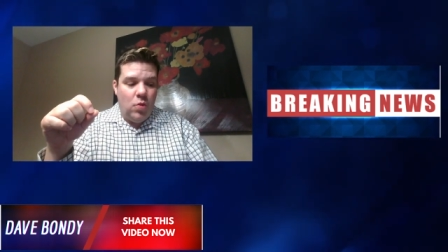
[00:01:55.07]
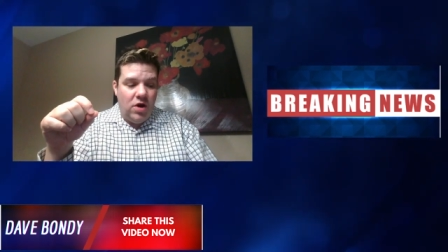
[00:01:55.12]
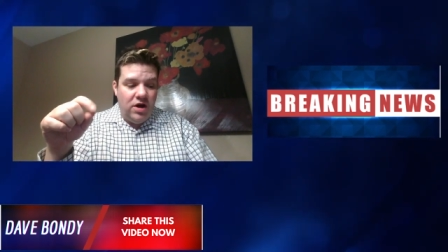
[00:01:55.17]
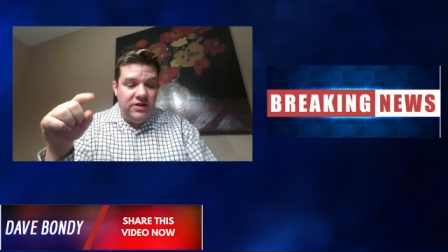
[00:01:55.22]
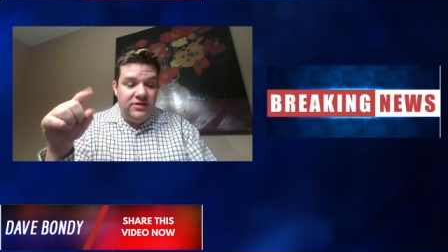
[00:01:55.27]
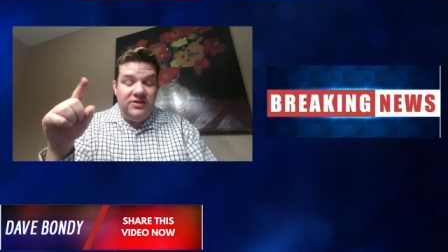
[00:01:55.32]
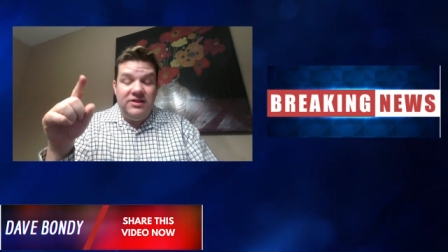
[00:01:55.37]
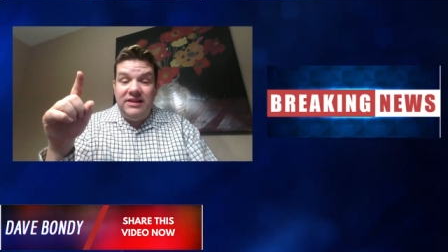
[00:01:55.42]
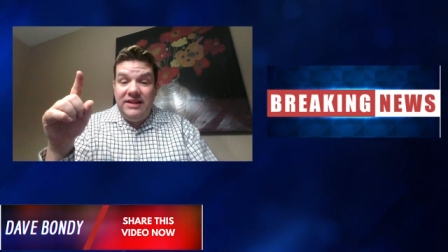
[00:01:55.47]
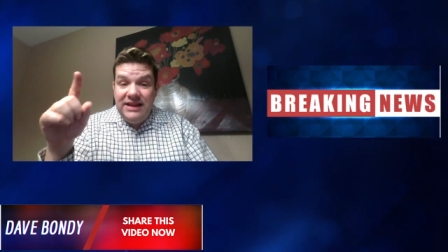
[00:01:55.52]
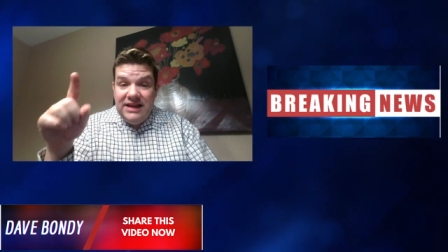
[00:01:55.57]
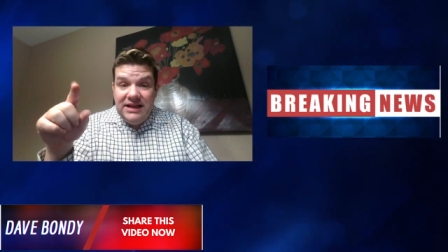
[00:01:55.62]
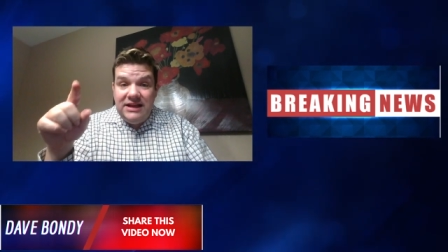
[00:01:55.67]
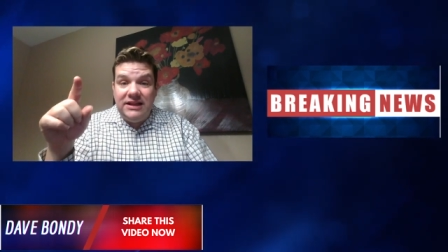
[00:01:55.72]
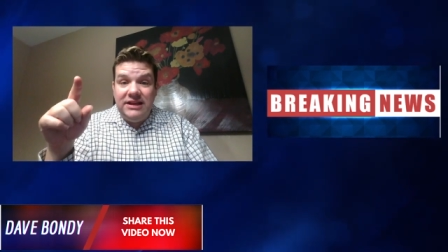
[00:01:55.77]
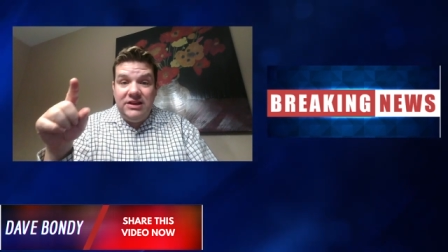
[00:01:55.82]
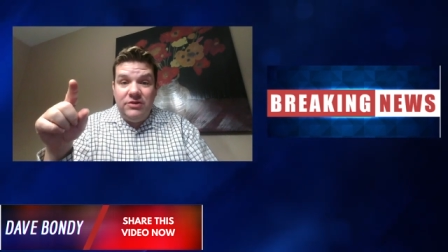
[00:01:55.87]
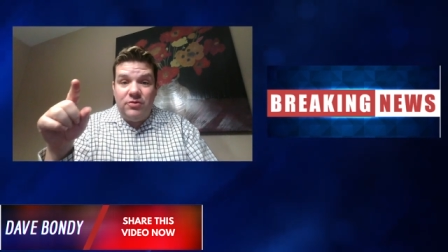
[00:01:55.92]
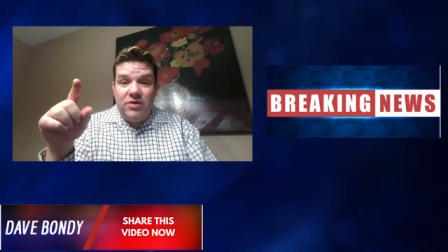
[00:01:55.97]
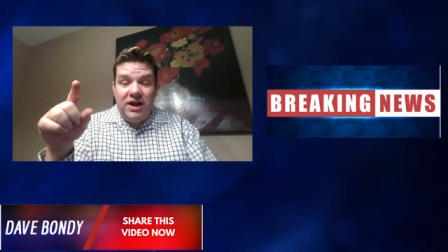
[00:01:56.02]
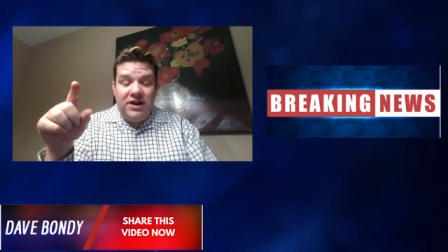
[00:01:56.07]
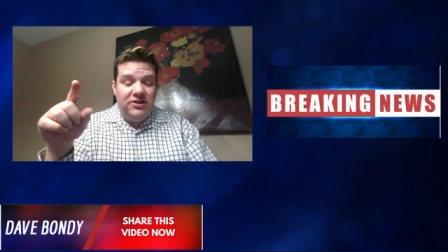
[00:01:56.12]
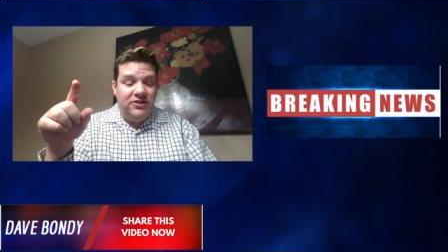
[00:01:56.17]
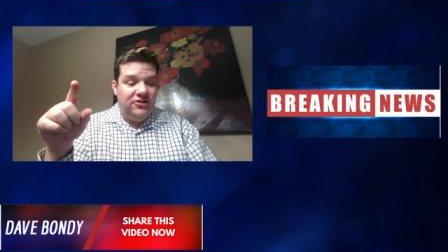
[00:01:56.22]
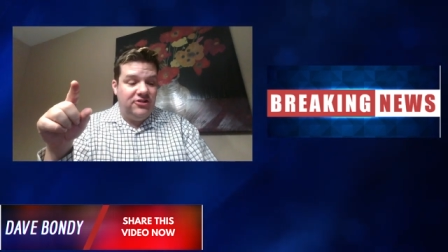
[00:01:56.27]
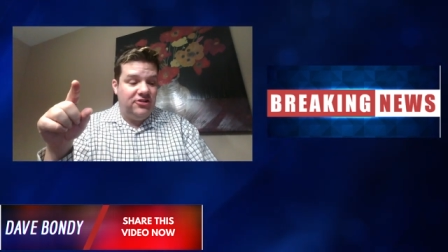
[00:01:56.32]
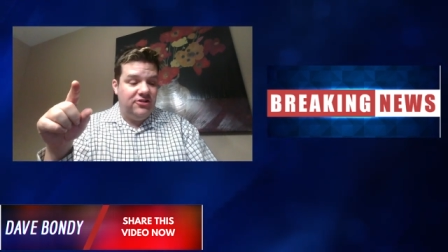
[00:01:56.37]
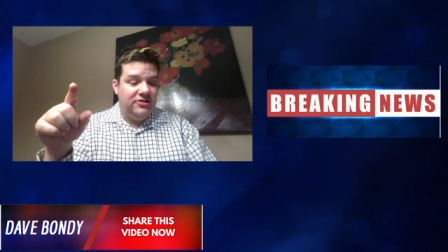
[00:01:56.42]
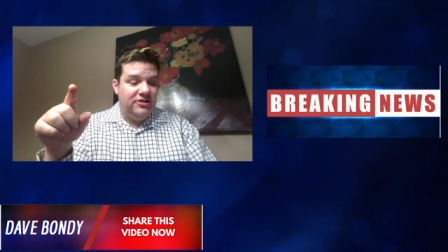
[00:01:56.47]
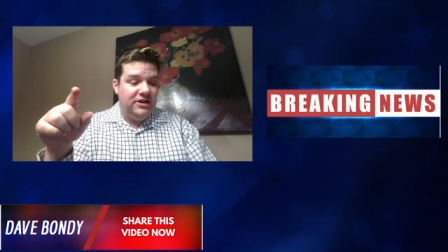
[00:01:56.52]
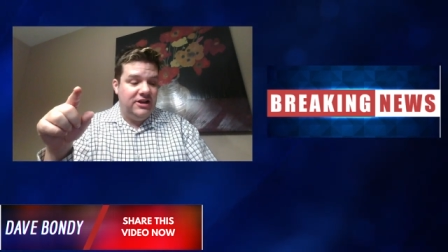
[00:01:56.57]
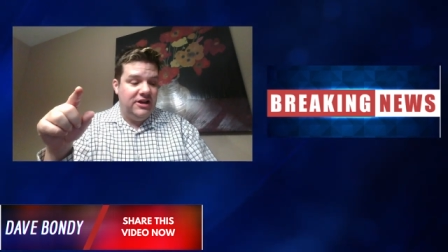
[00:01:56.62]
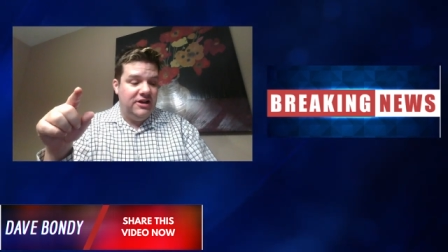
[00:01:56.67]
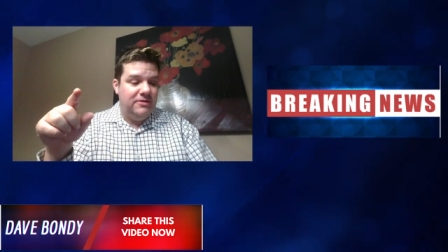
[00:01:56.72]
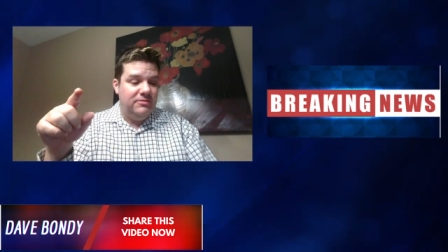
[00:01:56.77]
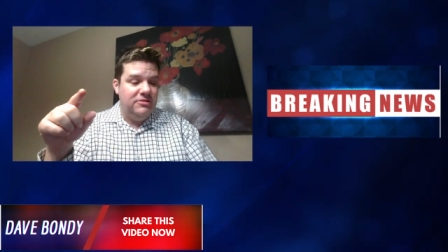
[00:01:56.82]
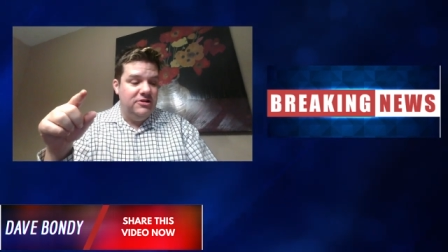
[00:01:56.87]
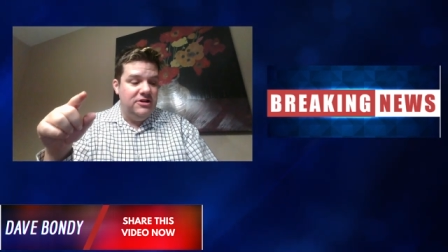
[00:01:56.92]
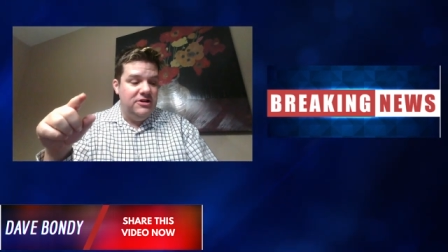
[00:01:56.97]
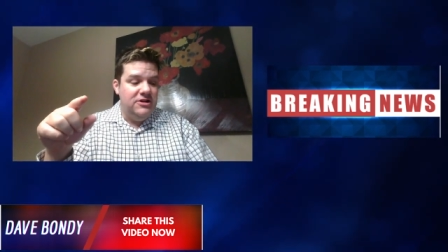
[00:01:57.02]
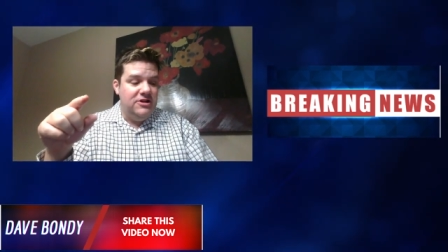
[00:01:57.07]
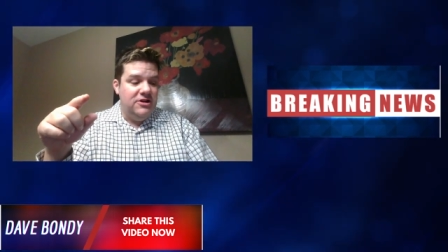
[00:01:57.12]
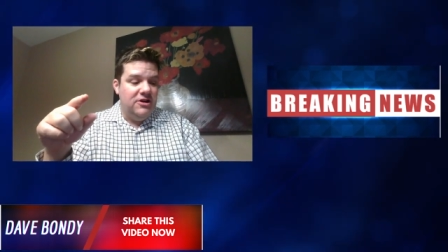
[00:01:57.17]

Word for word: was legally registered to him,